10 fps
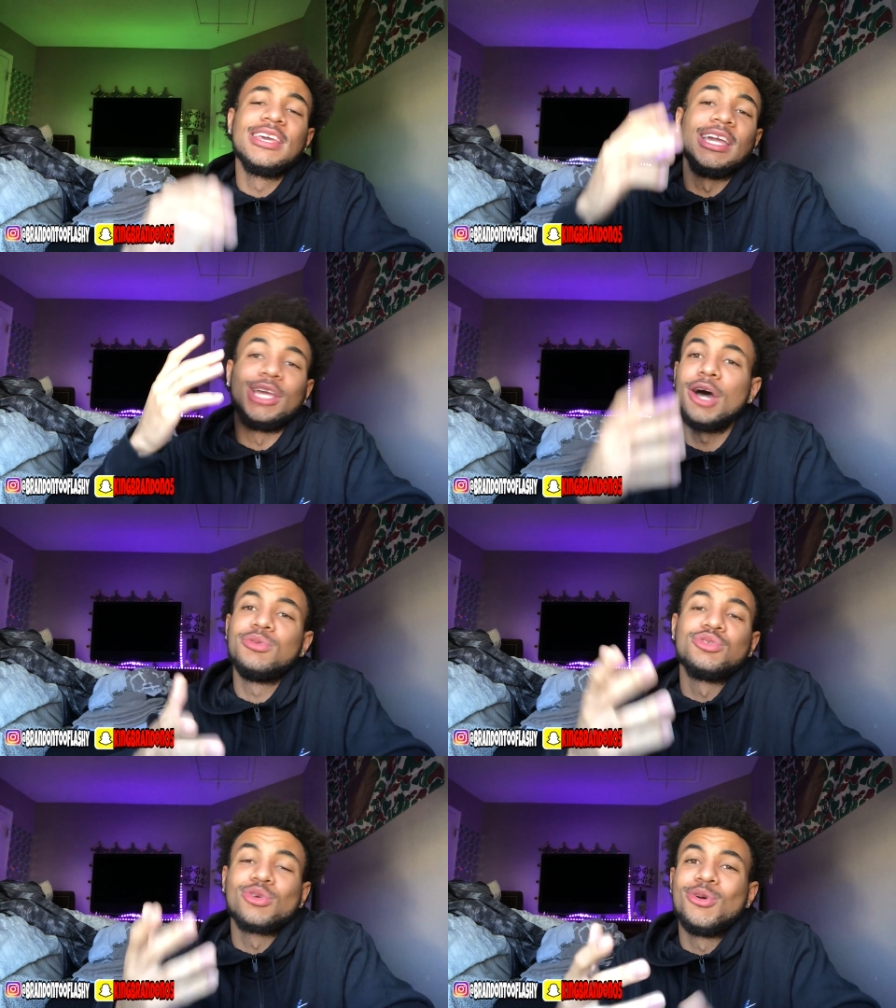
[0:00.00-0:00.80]
y'all
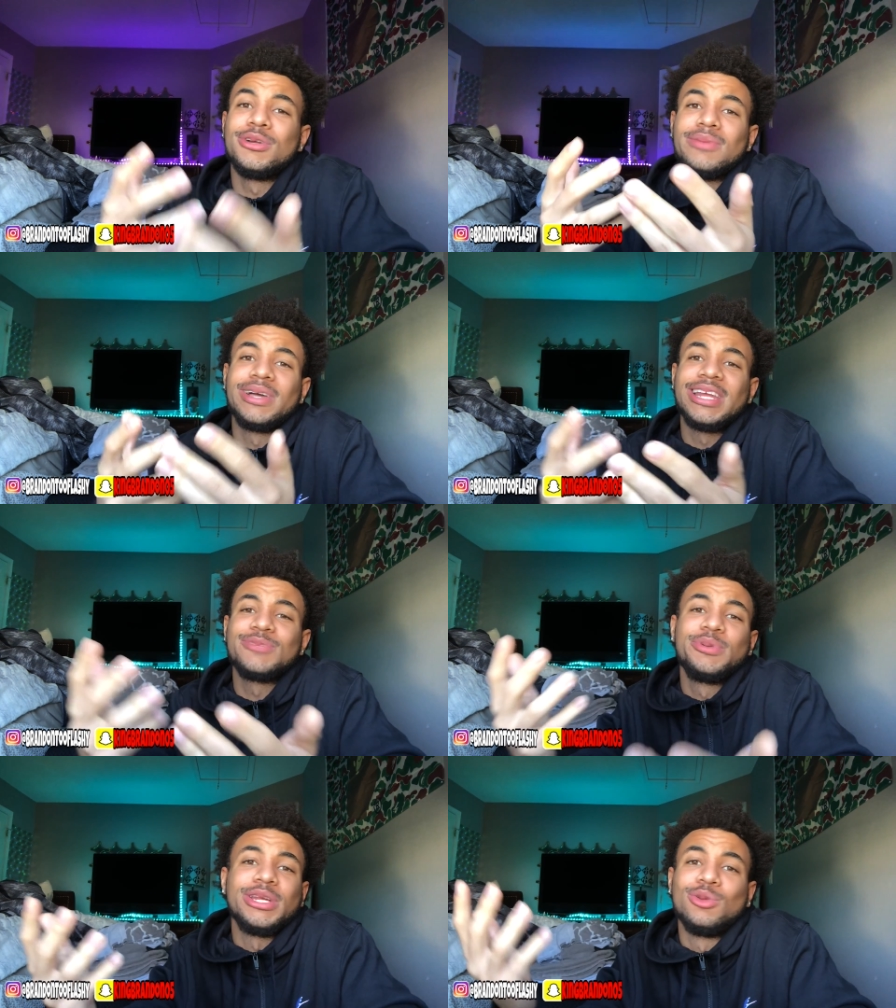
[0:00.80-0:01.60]
was recording them like that's
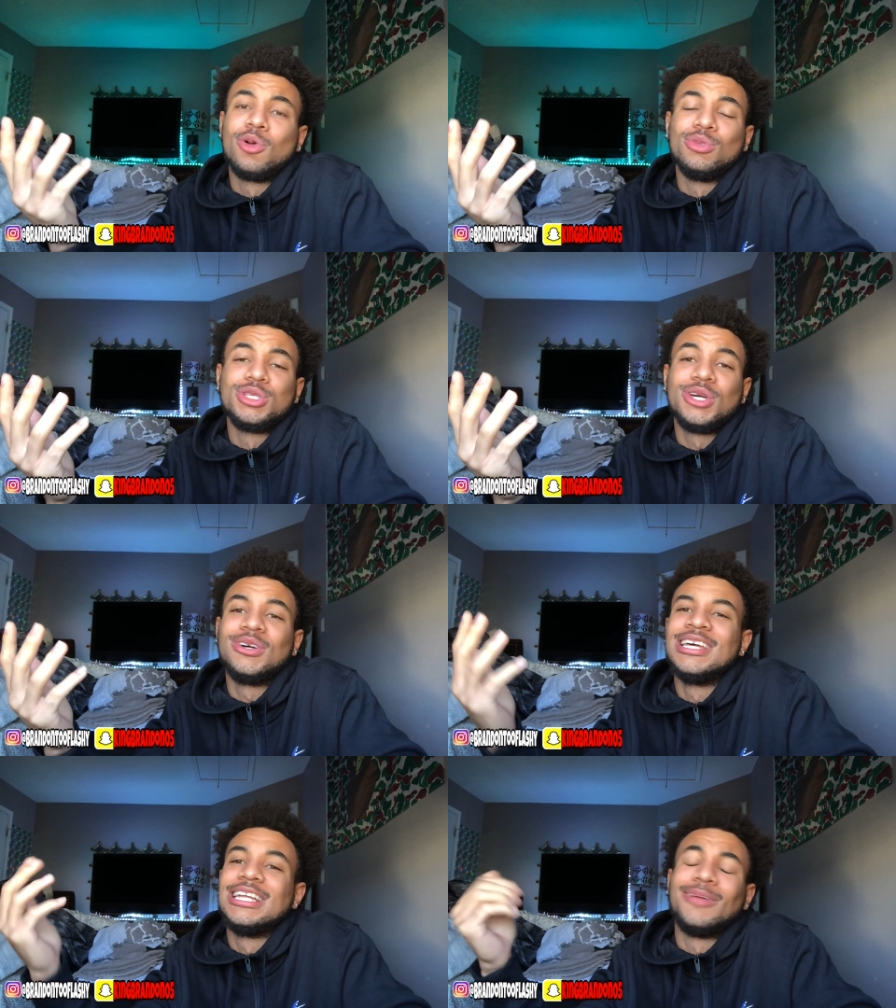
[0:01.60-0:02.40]
pretty normal. So
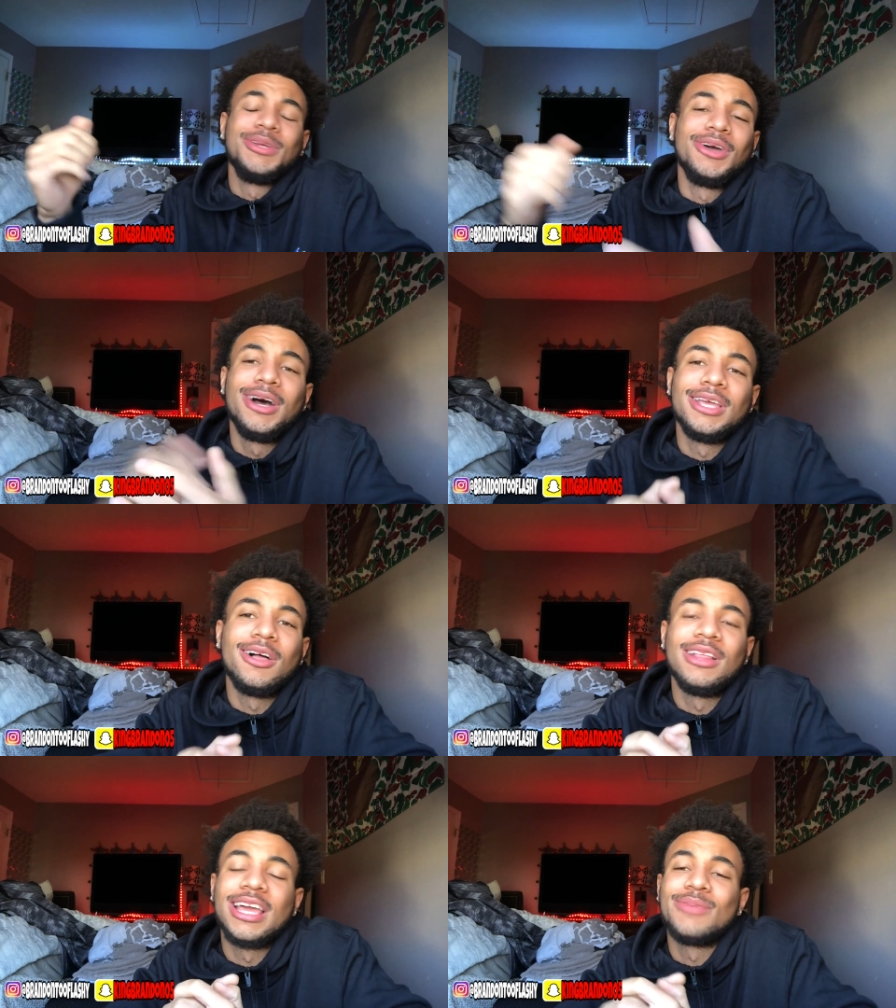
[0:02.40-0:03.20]
let me know how y'all like.